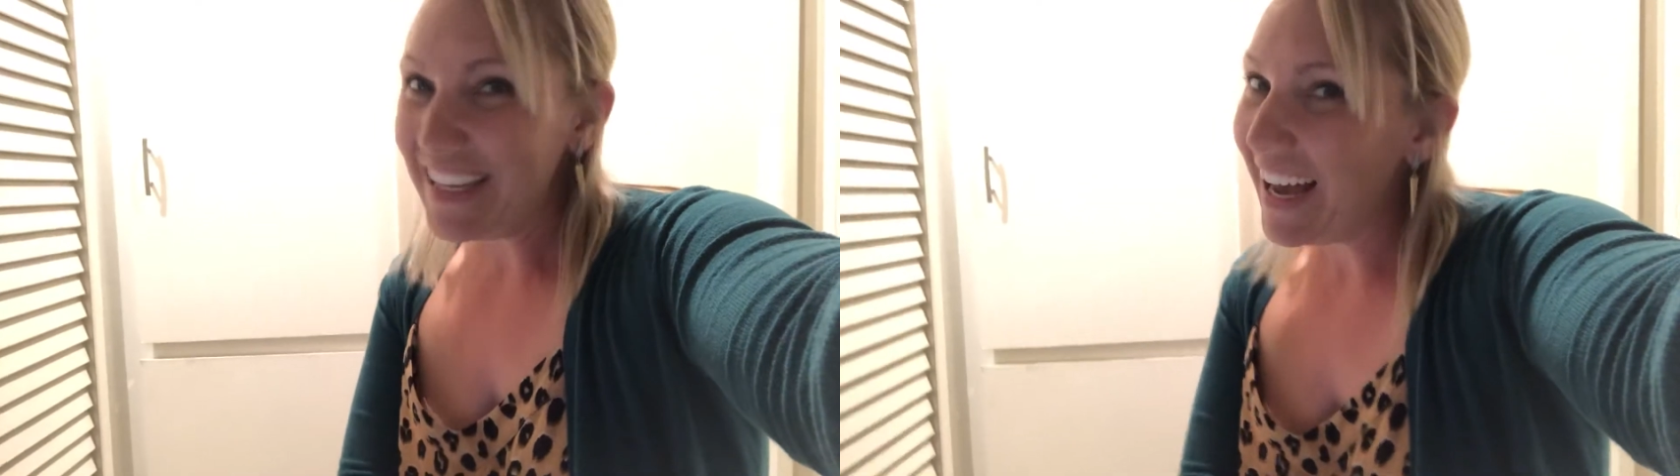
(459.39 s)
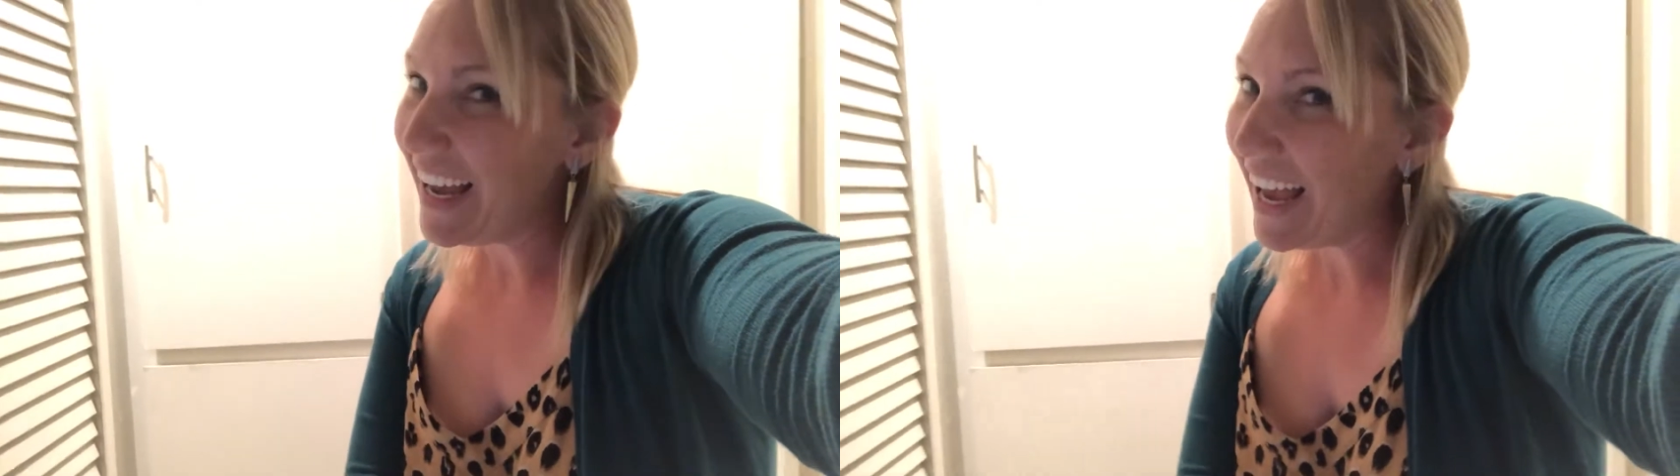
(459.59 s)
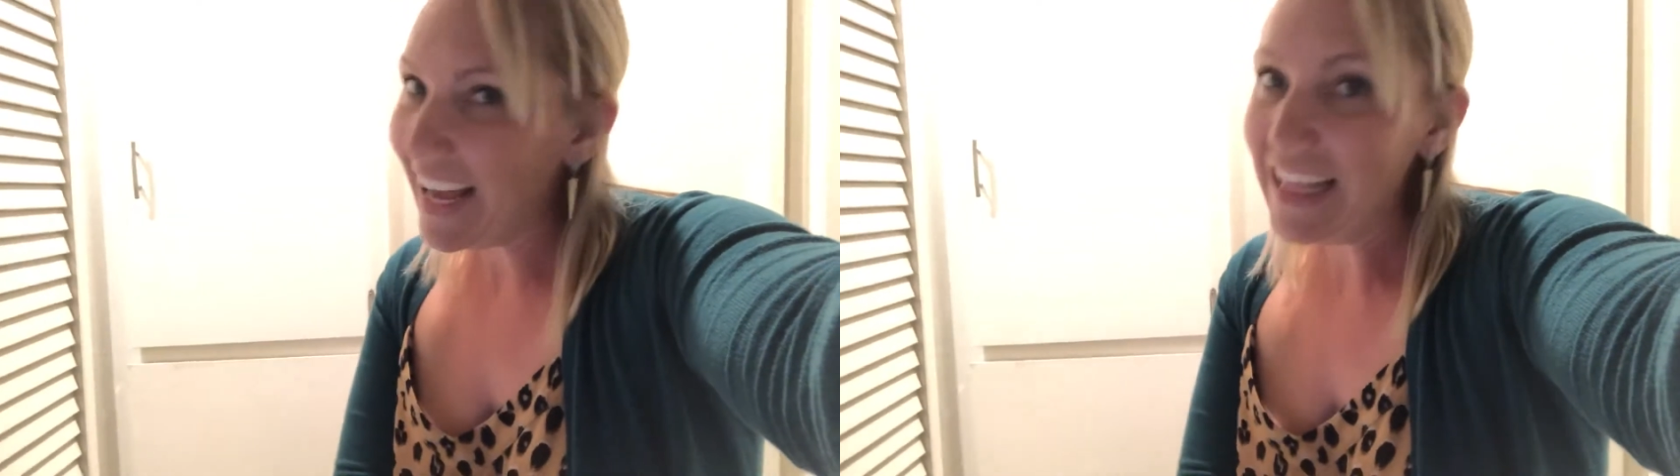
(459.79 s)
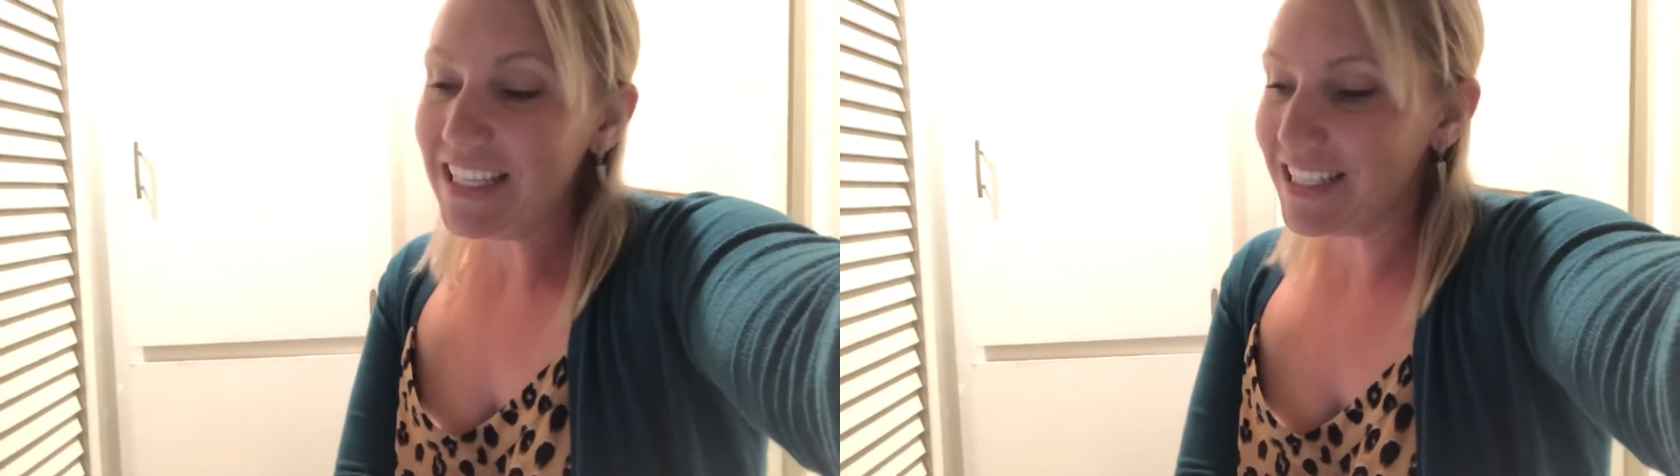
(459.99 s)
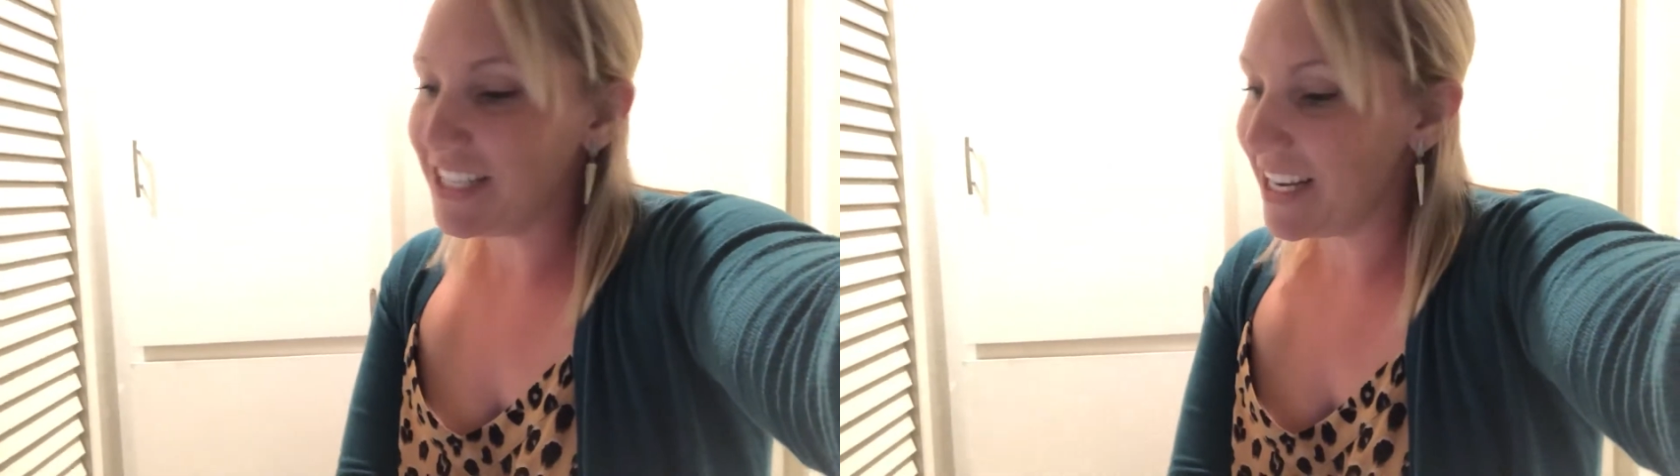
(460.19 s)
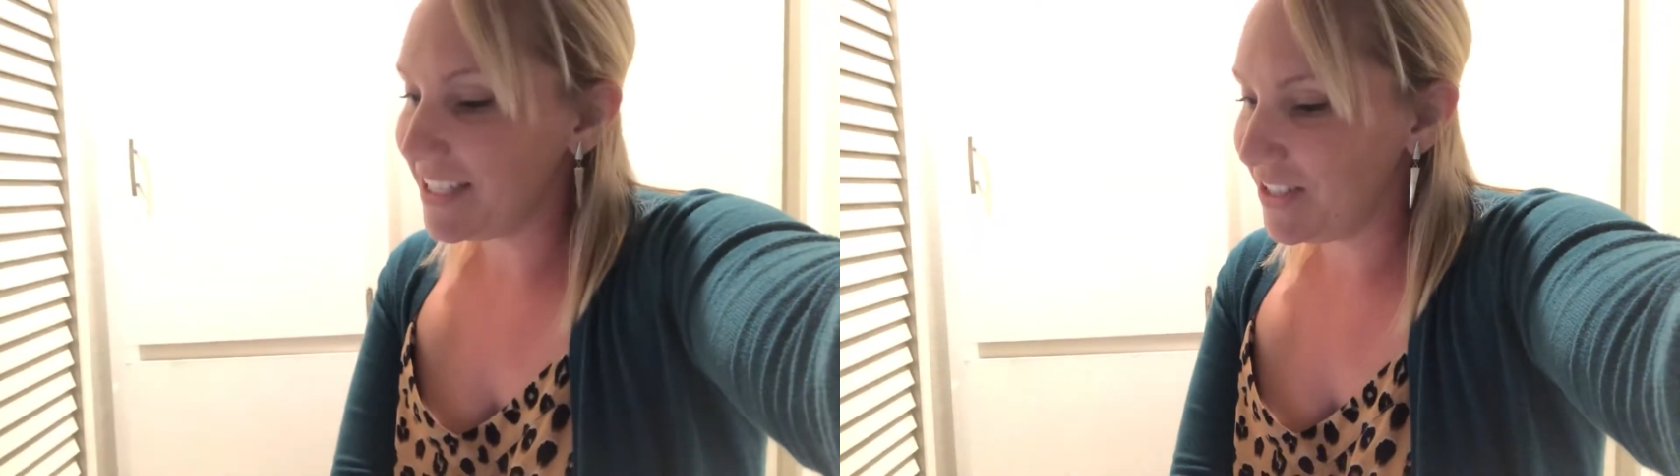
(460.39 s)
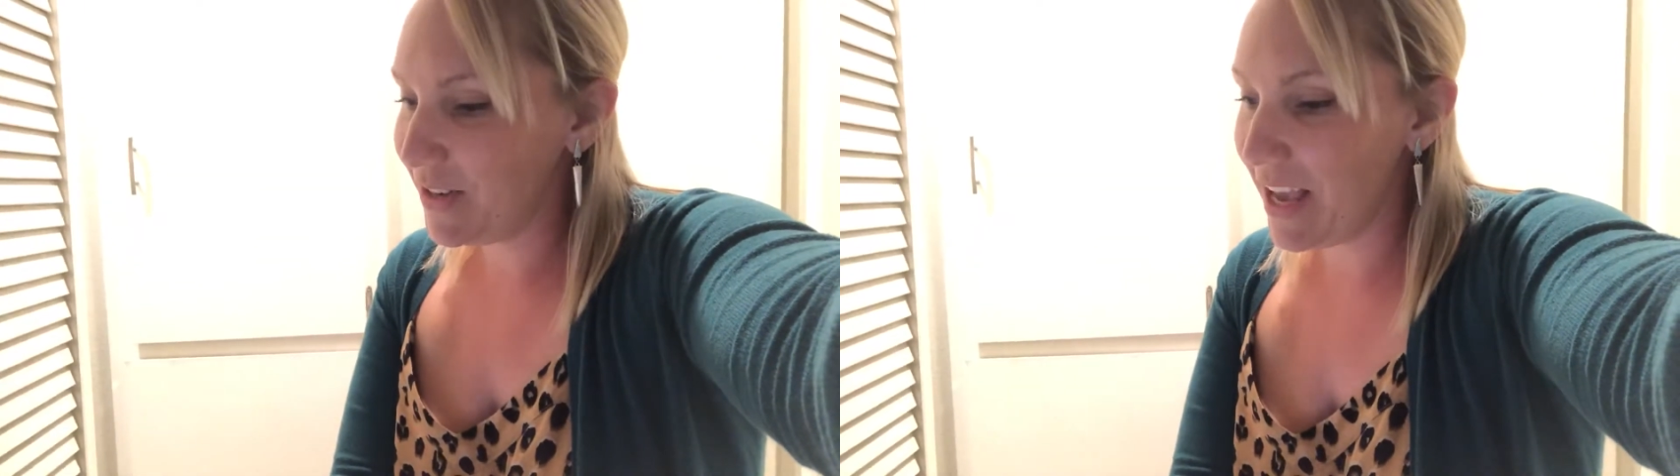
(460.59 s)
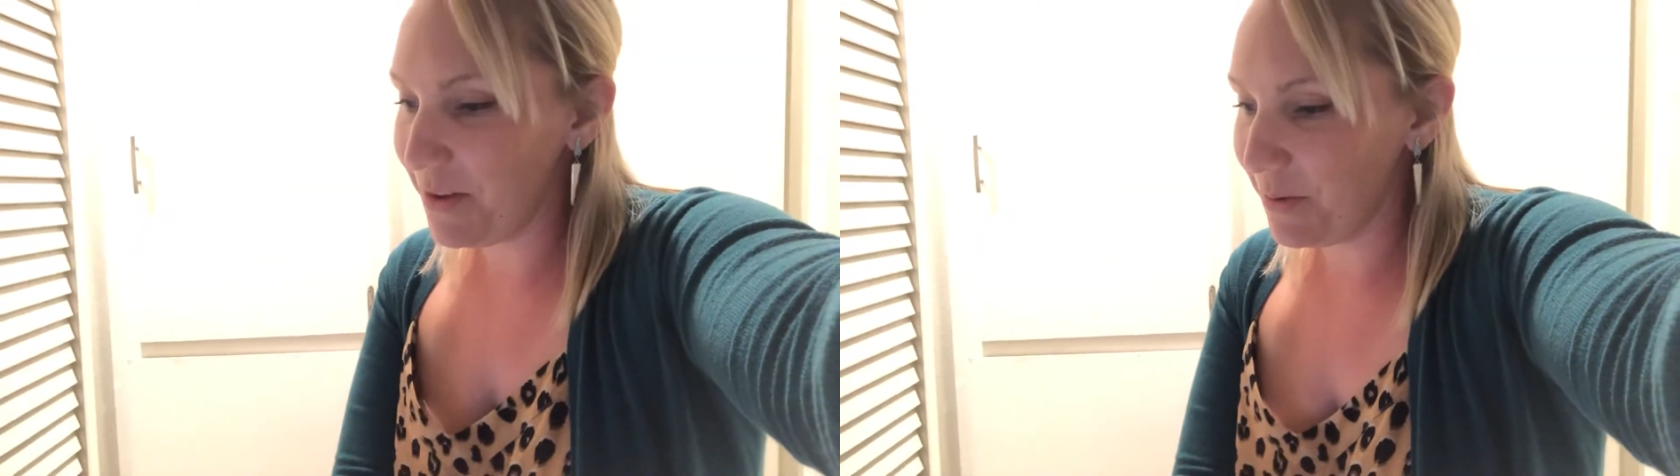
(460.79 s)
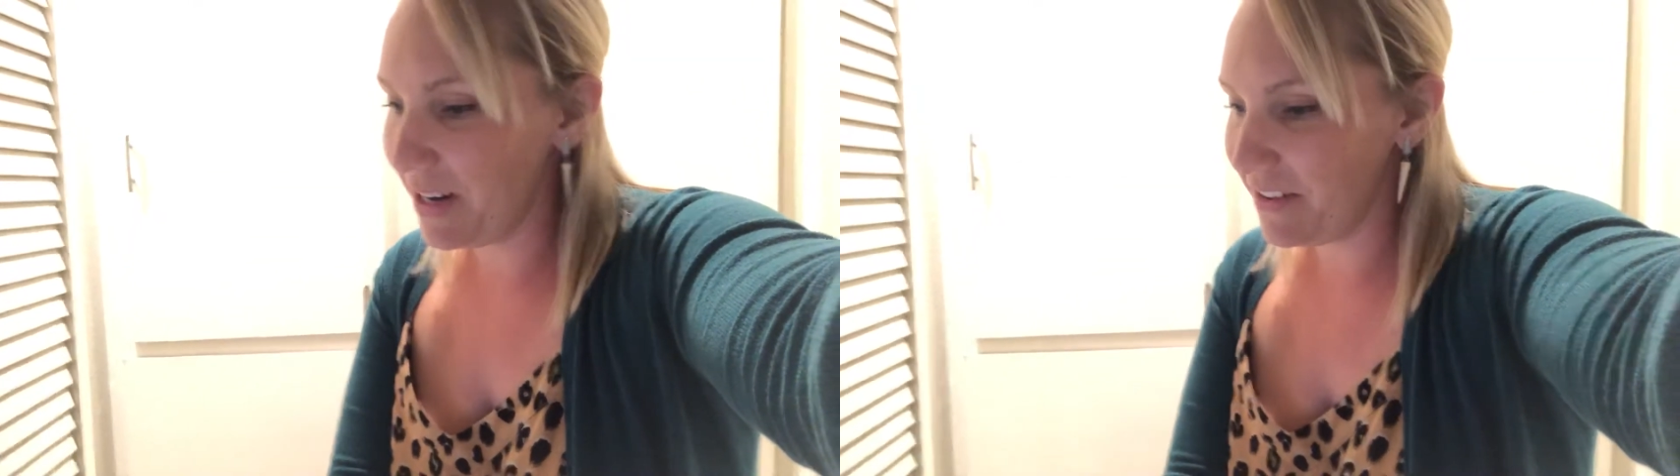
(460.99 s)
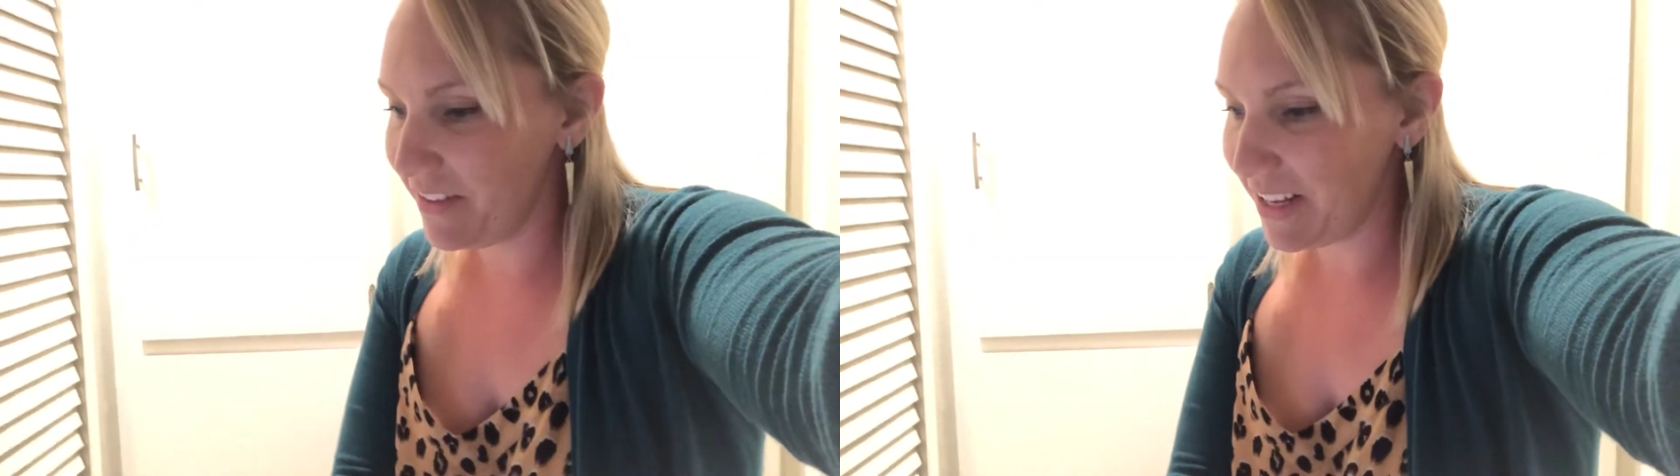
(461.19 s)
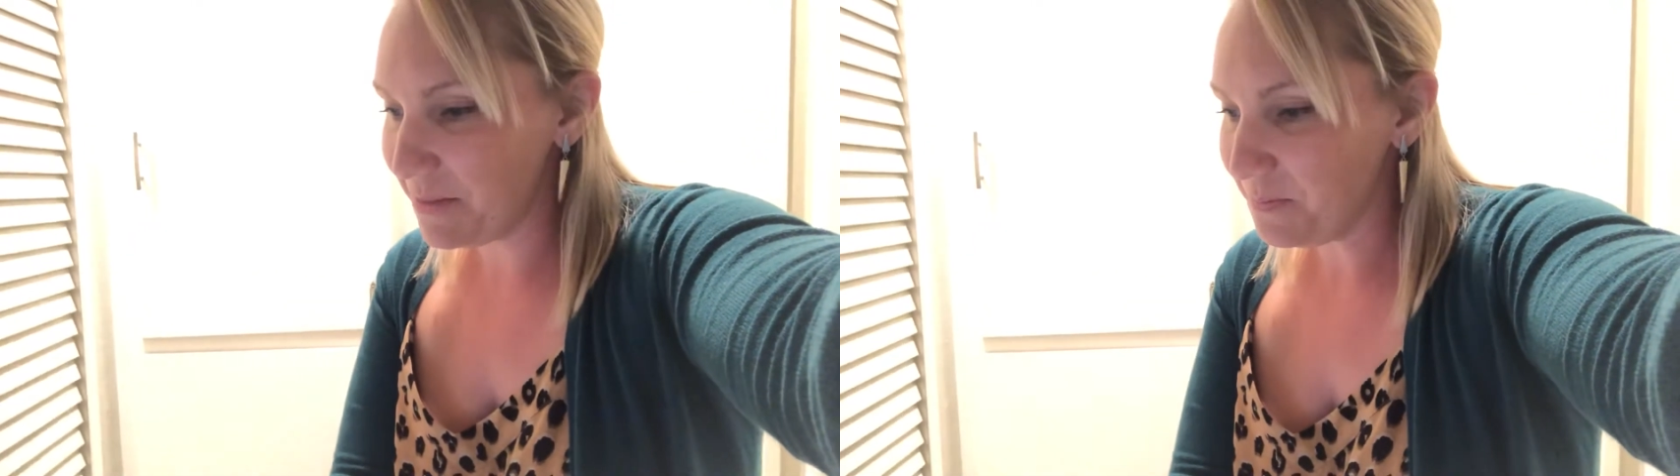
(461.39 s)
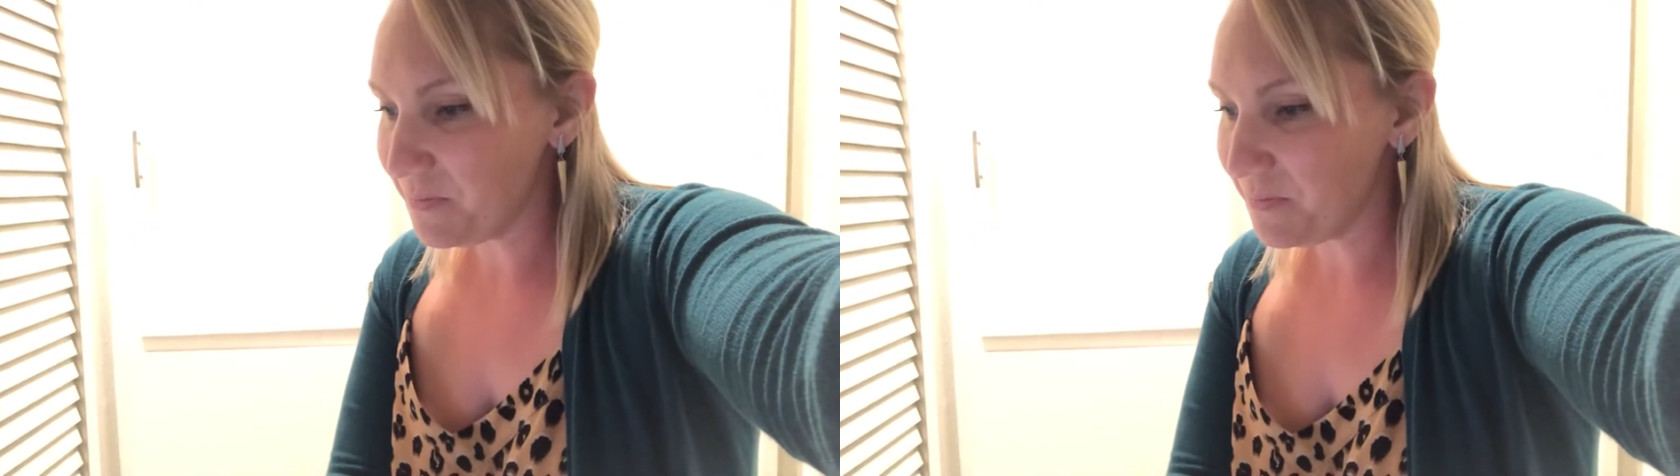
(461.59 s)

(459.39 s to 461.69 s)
I highly suggest you get rid of it.